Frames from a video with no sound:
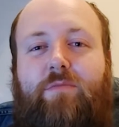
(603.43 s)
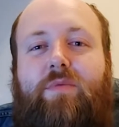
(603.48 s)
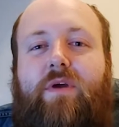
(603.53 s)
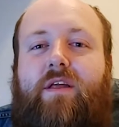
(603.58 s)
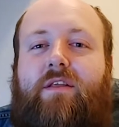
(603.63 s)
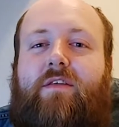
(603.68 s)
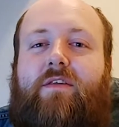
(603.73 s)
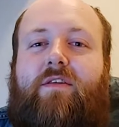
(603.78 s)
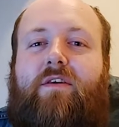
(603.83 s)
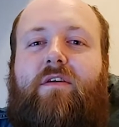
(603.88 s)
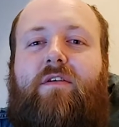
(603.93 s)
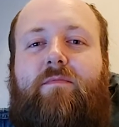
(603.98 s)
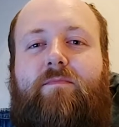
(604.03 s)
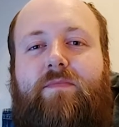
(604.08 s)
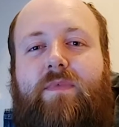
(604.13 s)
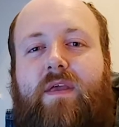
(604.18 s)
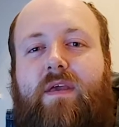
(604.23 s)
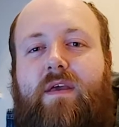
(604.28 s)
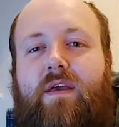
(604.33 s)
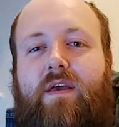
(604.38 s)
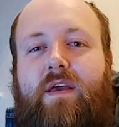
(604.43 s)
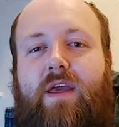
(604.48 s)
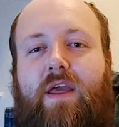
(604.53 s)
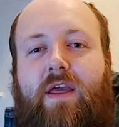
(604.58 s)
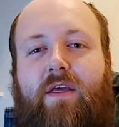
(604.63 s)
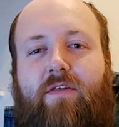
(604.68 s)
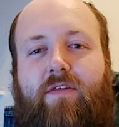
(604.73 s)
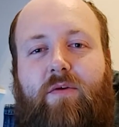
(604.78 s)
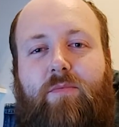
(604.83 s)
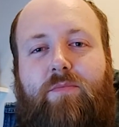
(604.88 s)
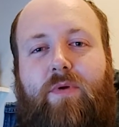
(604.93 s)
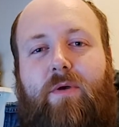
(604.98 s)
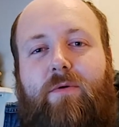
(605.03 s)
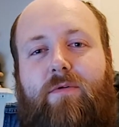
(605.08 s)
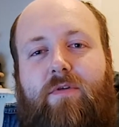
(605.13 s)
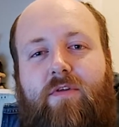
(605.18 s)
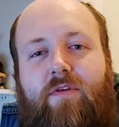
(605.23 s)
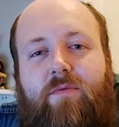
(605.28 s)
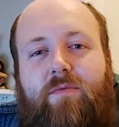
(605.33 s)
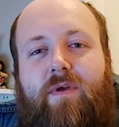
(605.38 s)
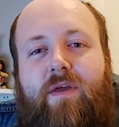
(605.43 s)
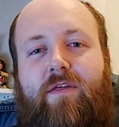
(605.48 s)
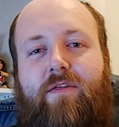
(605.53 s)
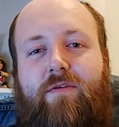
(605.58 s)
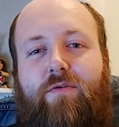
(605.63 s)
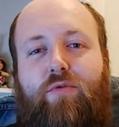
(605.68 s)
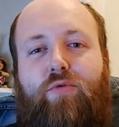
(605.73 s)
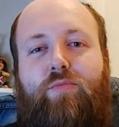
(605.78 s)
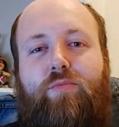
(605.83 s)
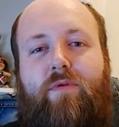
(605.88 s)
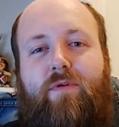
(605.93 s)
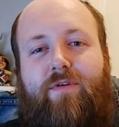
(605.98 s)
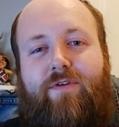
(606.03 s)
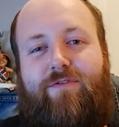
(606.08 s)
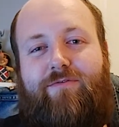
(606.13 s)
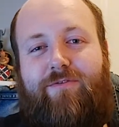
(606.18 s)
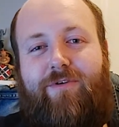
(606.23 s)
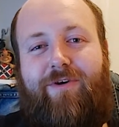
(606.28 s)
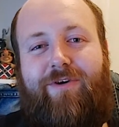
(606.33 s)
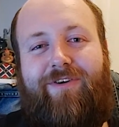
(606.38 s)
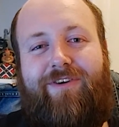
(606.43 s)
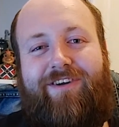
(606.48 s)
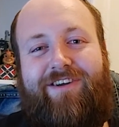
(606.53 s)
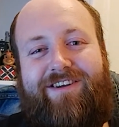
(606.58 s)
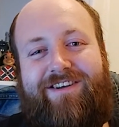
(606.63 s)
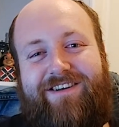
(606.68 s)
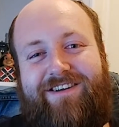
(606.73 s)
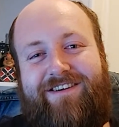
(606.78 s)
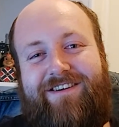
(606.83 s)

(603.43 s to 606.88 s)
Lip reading: bends it. He's supposed to be super strong.